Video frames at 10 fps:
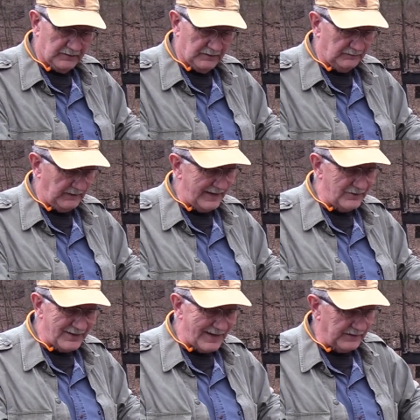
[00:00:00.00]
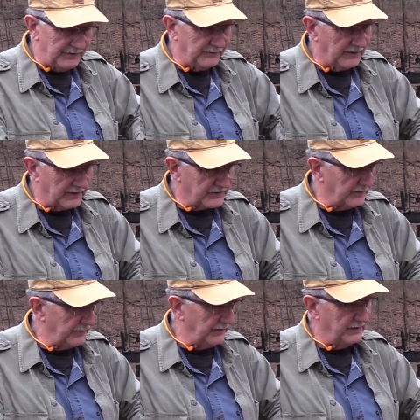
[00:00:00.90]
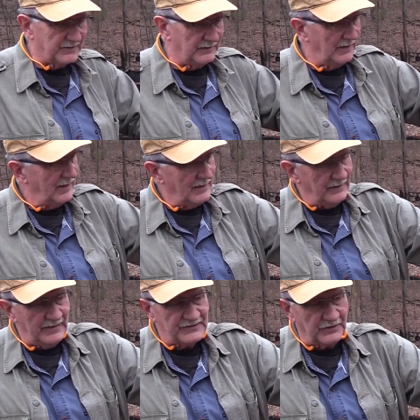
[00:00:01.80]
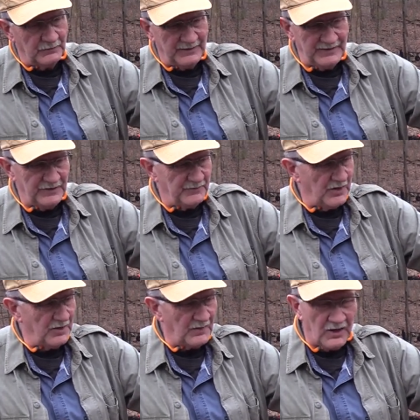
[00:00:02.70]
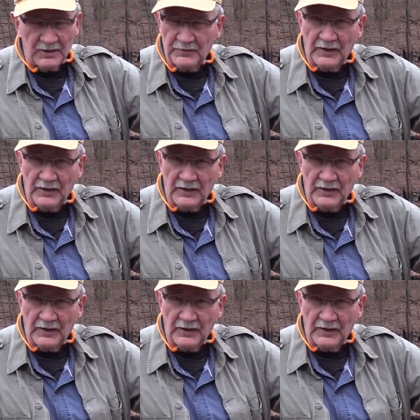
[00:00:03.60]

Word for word: $800 or $900 on this, and that's going to run in the ballpark